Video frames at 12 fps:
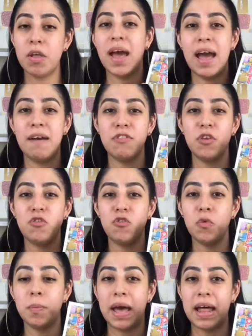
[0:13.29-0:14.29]
I have the
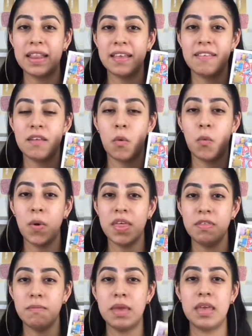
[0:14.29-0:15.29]
two palettes
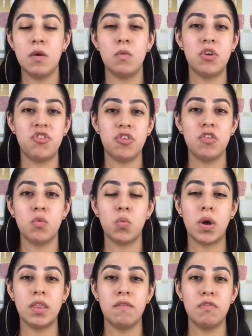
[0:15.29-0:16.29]
with me, which is
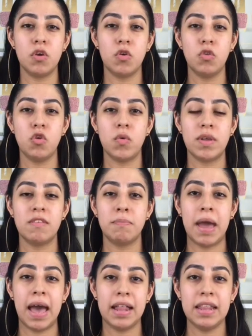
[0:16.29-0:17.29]
one of their newest
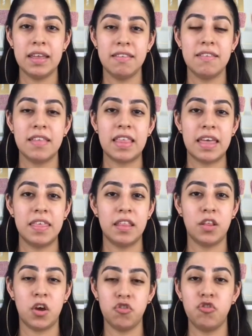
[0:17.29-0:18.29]
palettes that they
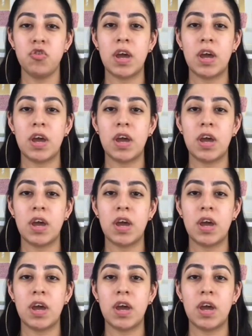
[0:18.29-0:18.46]
launched.